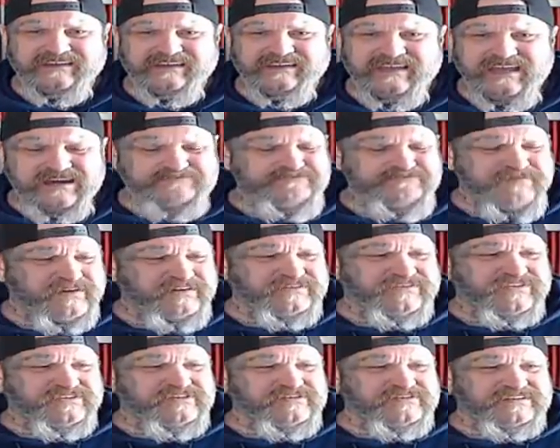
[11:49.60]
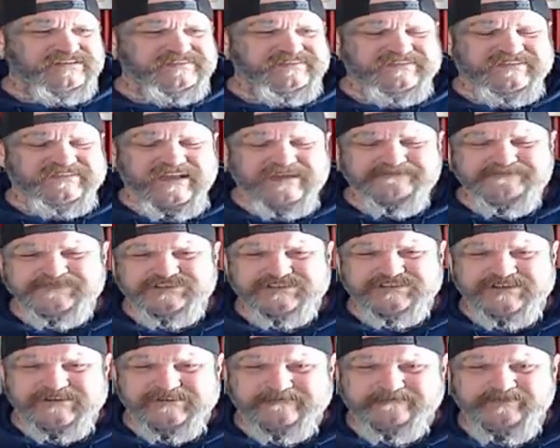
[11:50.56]
and personal
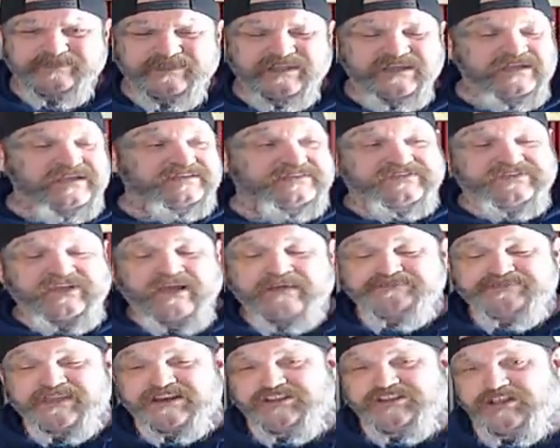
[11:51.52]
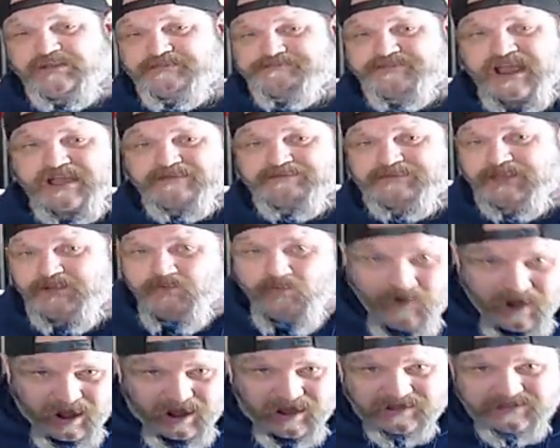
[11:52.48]
consumption. Something you probably
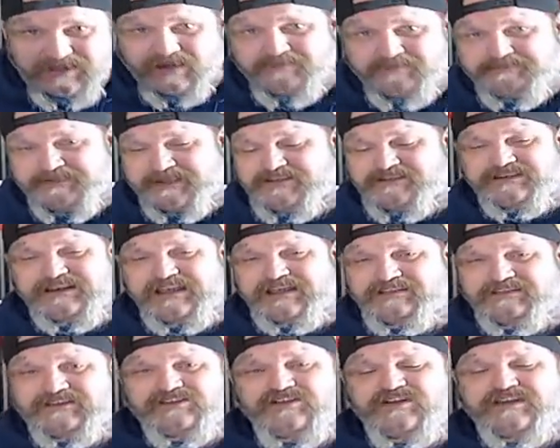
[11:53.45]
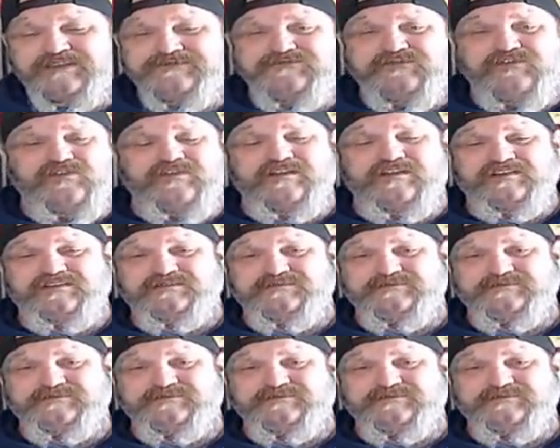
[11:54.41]
walk up here in Illinois for.